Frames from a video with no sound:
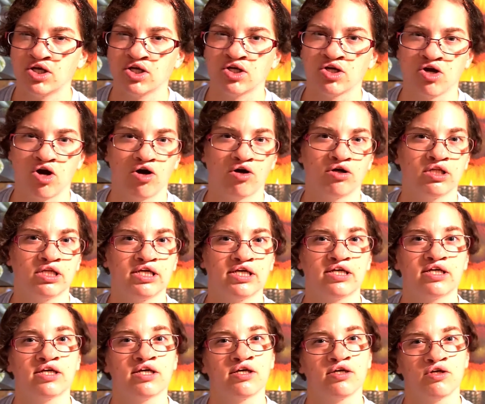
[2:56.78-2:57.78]

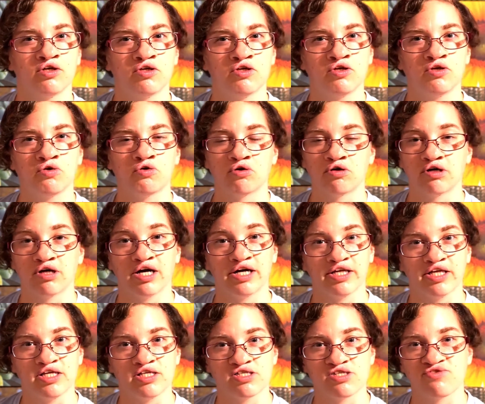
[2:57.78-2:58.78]
garlic or
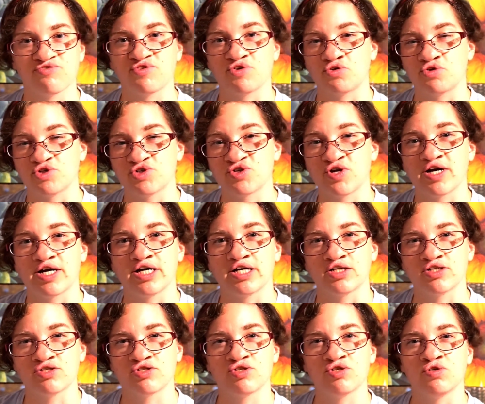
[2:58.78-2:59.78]
onions if you are
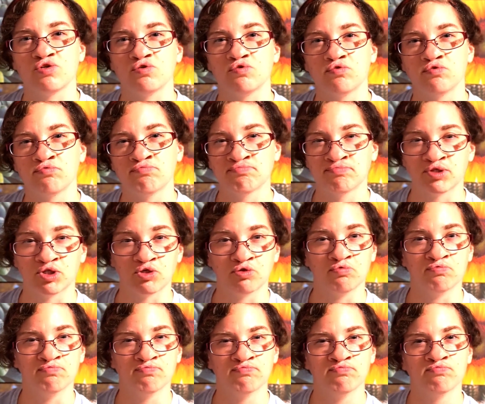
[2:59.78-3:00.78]
trying to
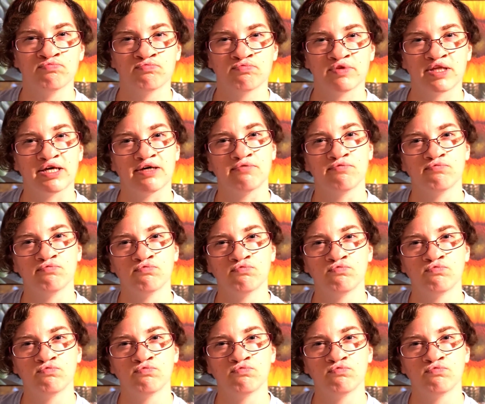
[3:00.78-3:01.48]
bloom them